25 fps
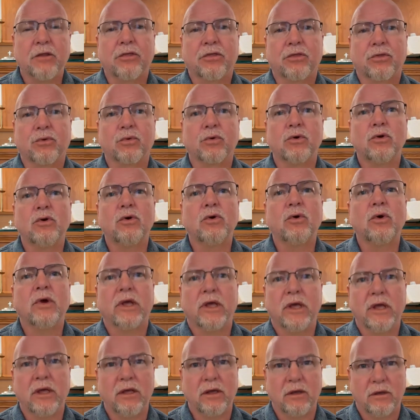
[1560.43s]
And through
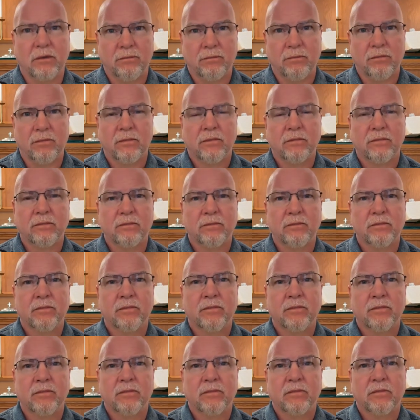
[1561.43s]
Him
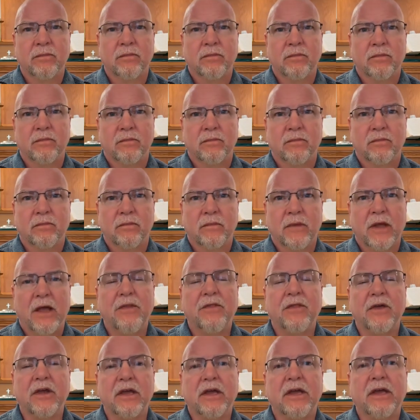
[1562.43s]

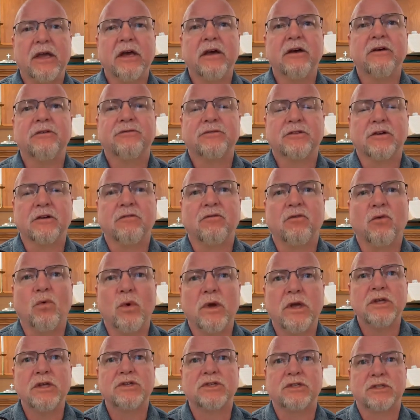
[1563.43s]
and the gift
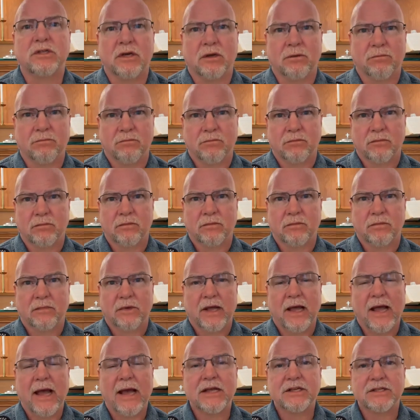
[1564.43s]
wisdom,
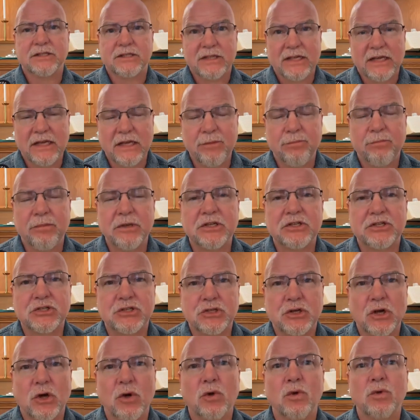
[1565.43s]
as He
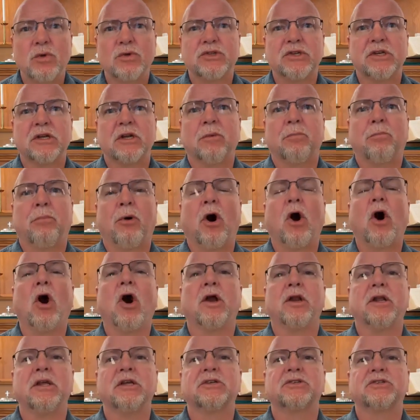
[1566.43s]
bestows it
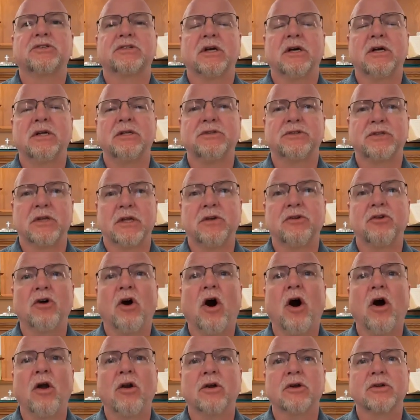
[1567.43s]
upon His sons and
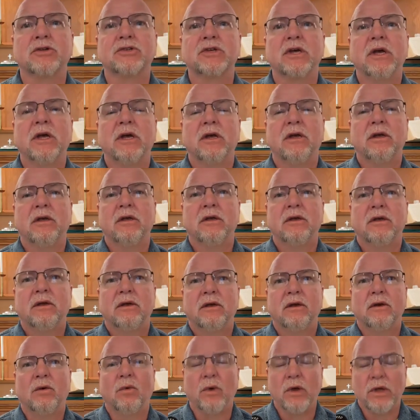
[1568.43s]
daughters,
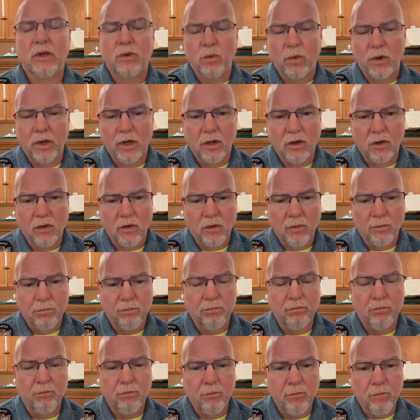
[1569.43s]
we
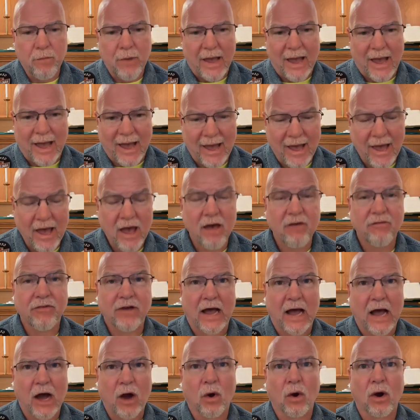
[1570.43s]
will
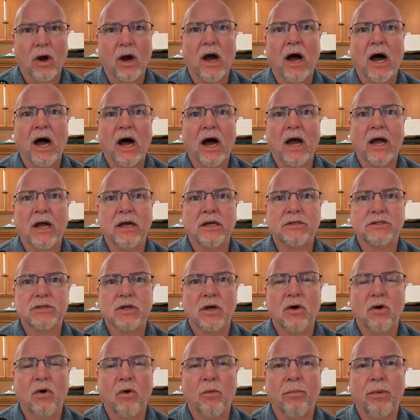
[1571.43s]
have our
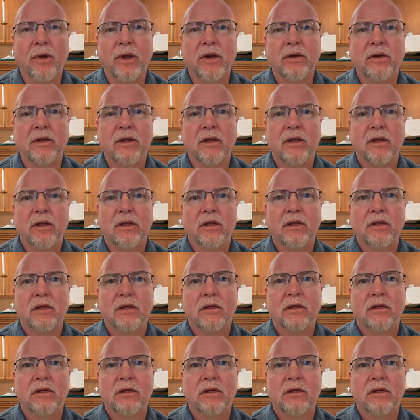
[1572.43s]
eyes opened